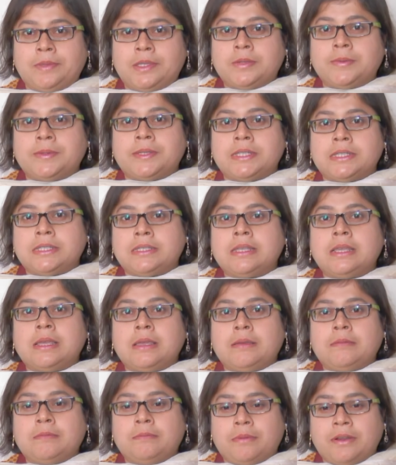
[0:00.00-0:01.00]
So it is
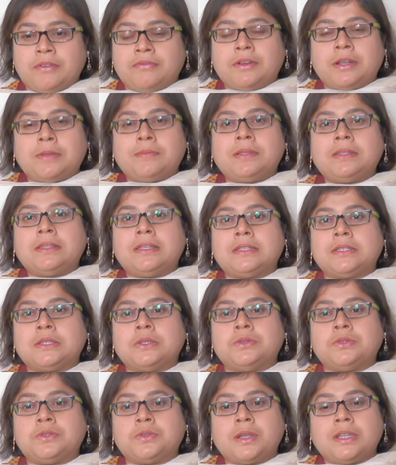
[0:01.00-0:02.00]
preferable that
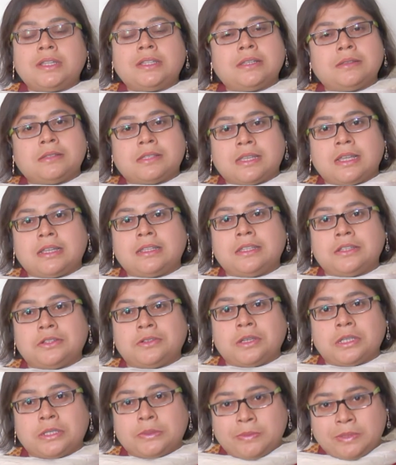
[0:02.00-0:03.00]
you start the
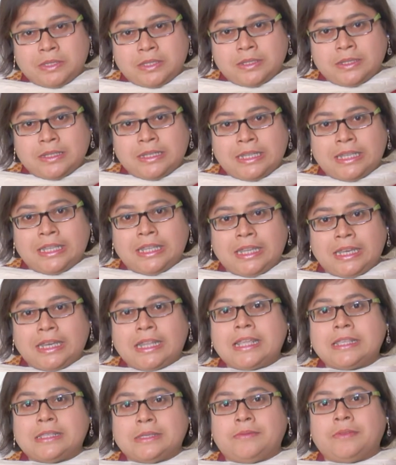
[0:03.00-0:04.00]
treatment early in
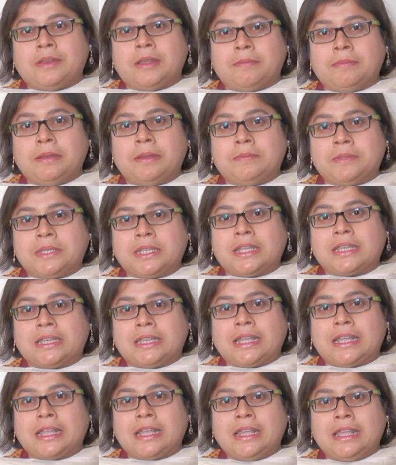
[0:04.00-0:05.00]
case of an epileptic
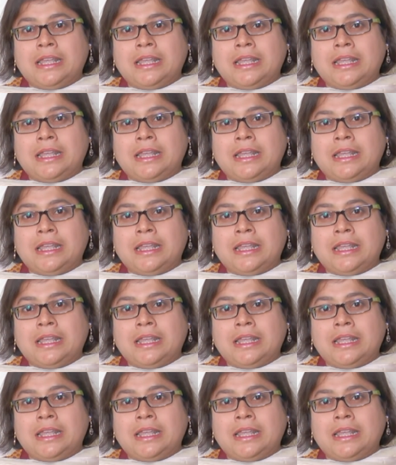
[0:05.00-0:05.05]
attack.